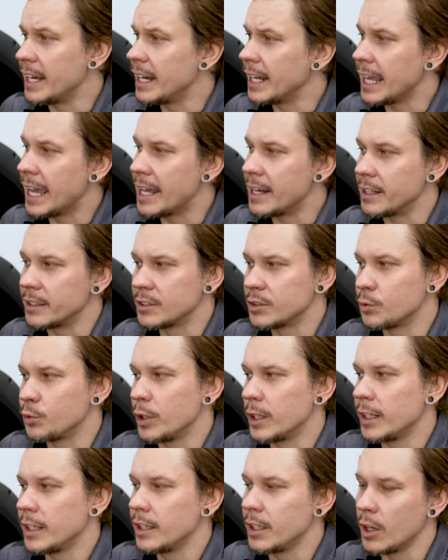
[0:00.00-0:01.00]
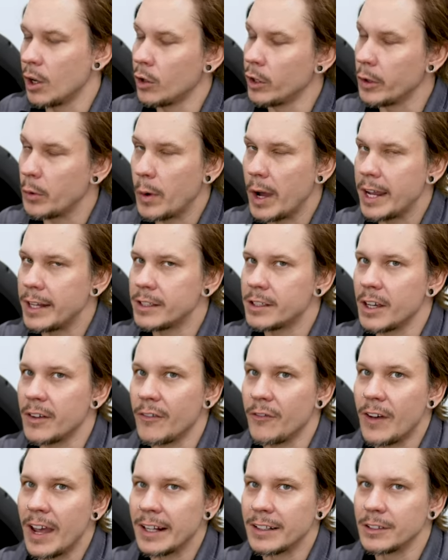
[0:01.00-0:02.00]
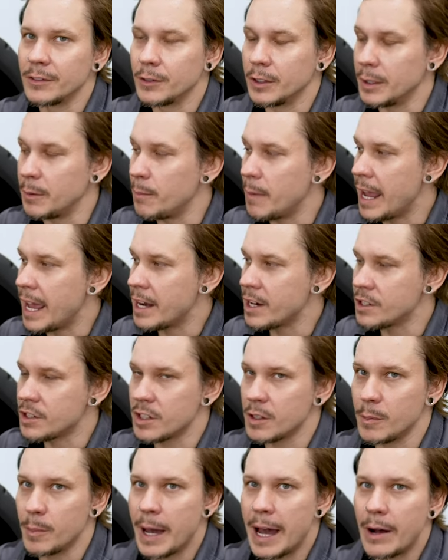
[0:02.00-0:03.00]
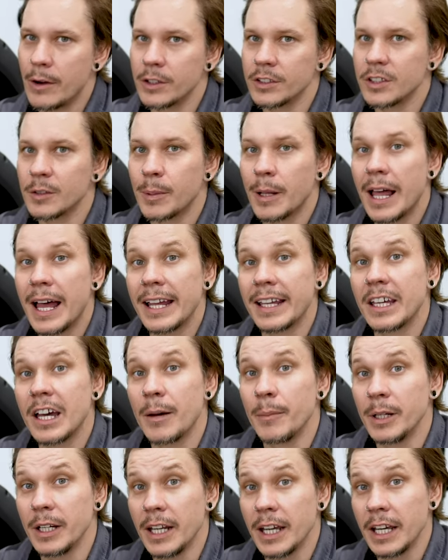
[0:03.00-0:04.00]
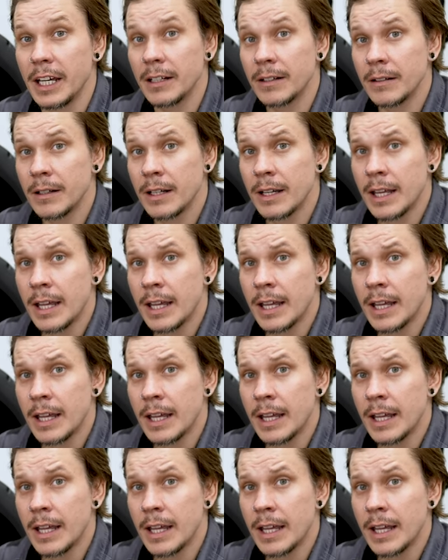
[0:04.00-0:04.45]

And again, it's really the only way to effectively manage the power supply coming in.